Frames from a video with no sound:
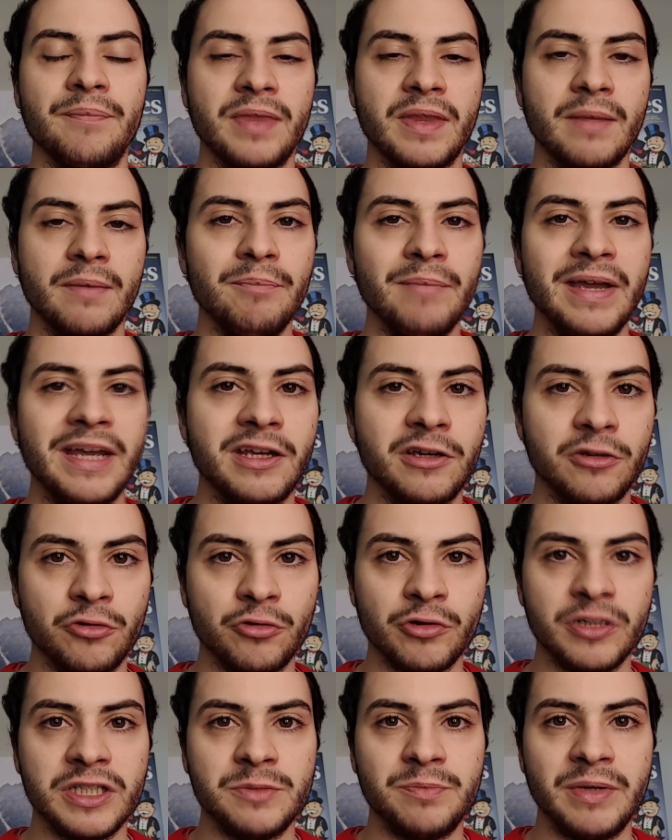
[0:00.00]
make
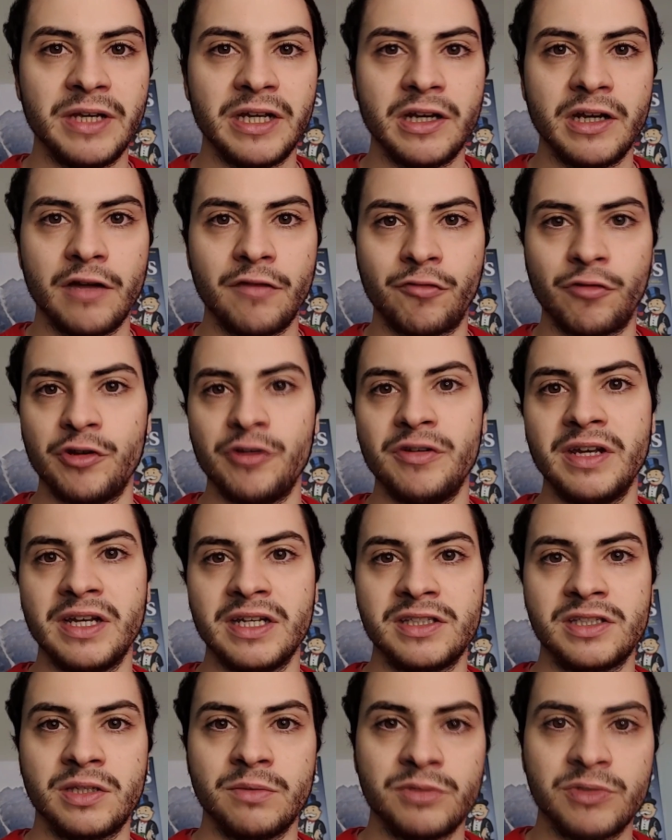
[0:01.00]
grids big enough where you get
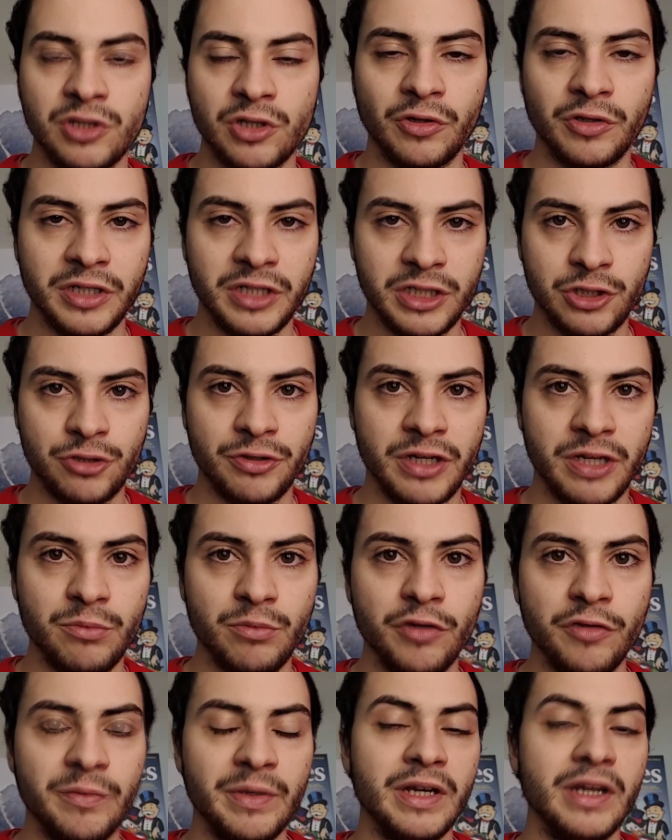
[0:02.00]
some solid intraday
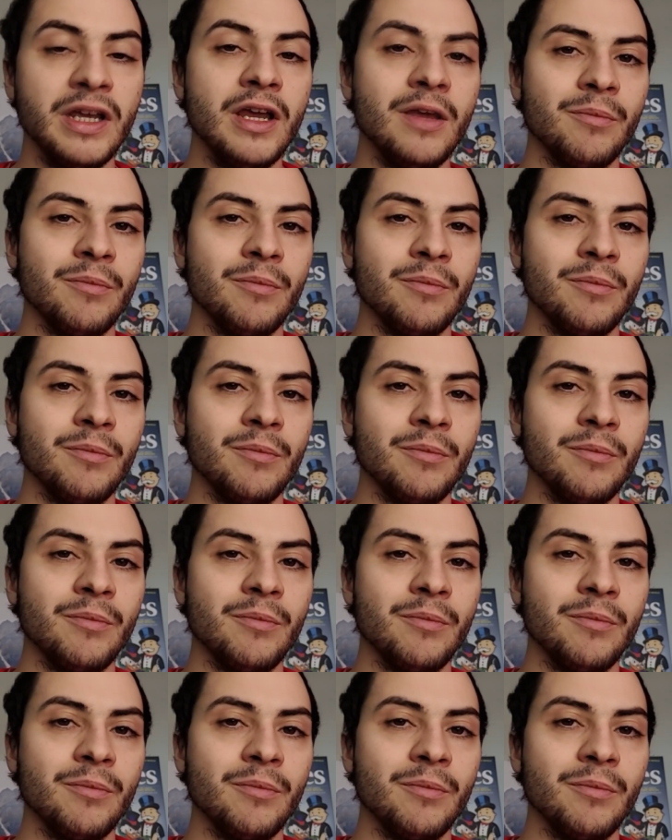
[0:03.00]
movement.